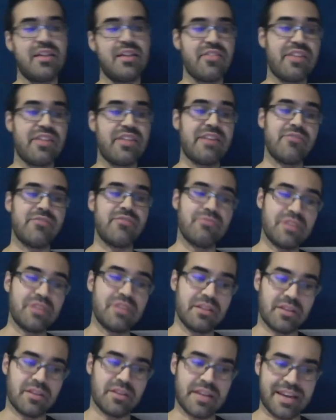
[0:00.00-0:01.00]
then you
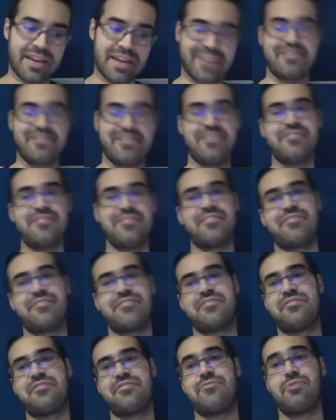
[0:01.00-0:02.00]
need an
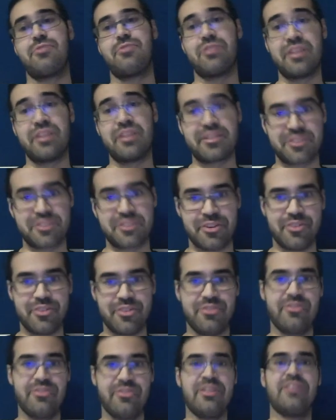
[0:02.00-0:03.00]
x86-64 Linux
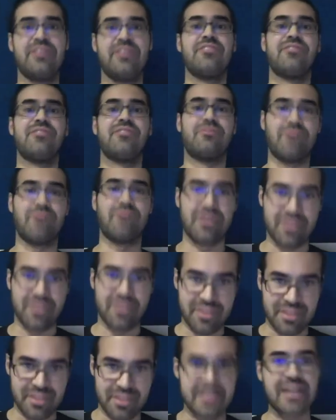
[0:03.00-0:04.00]
kernel to run
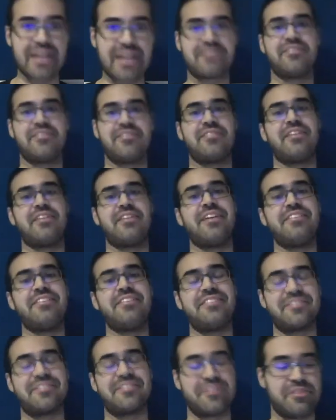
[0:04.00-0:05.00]
the
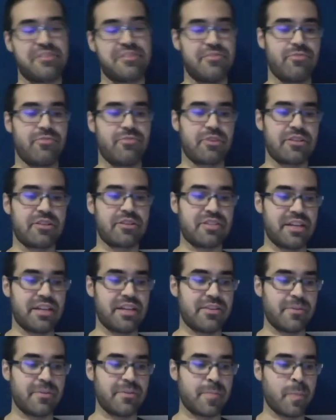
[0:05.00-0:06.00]
x86-64
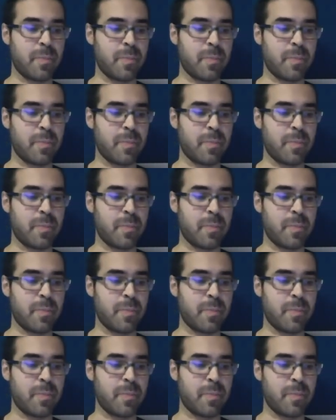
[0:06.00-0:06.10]
container.